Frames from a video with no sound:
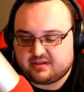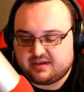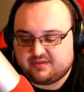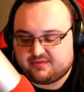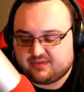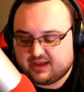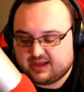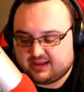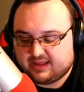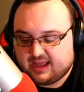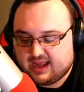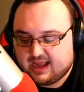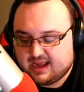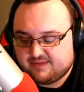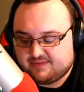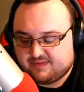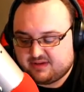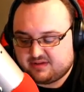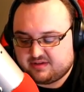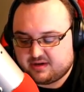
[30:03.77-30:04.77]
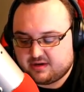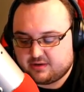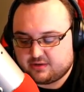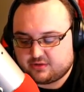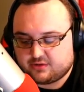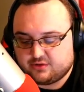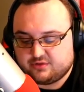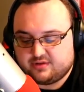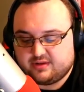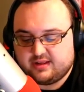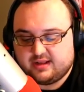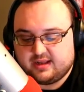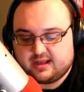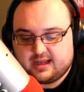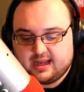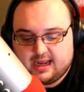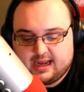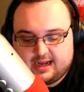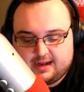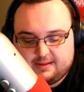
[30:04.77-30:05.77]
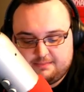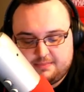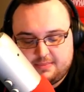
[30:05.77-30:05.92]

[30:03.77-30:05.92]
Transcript: like they have these characters in the game,